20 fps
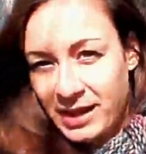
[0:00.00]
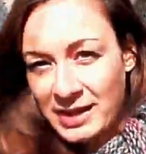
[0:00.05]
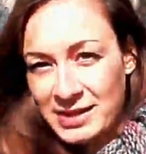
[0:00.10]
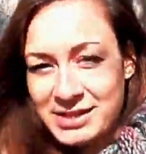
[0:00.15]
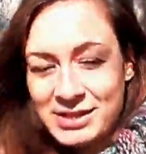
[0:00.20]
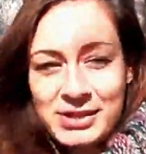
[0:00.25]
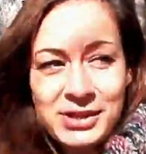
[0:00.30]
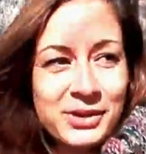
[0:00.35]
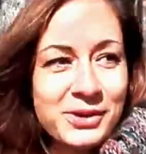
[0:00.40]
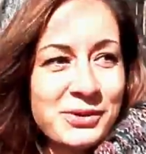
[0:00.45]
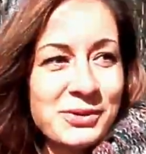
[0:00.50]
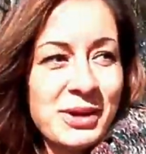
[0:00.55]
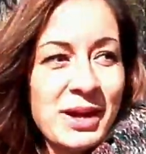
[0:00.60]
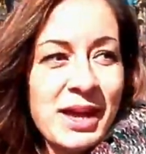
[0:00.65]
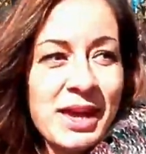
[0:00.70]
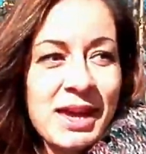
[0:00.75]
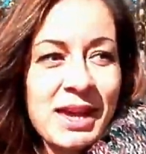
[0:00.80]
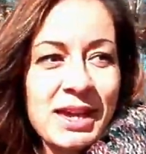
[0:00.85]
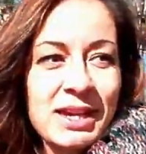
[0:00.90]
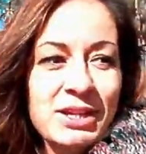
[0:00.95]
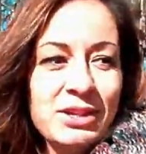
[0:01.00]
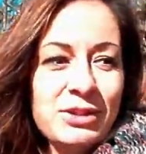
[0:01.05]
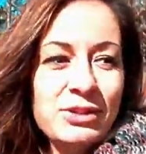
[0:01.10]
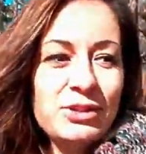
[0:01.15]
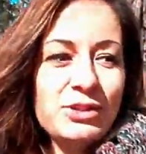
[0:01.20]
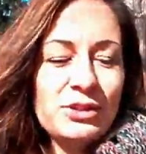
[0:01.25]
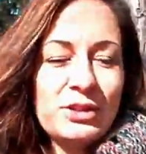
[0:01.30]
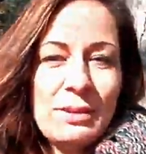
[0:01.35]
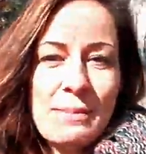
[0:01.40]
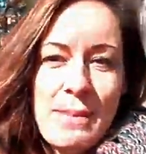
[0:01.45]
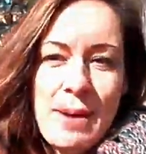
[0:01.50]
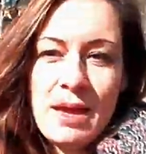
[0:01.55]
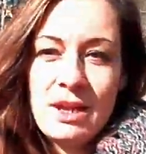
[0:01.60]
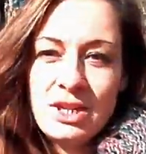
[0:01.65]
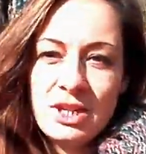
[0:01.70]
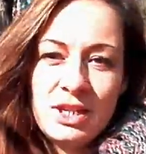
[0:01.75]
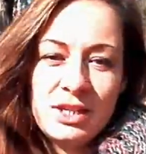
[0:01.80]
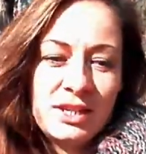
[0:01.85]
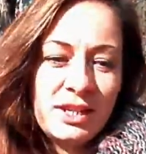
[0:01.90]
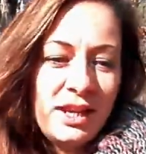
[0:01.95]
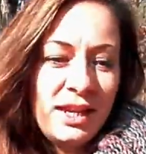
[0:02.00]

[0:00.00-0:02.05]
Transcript: So you should imagine,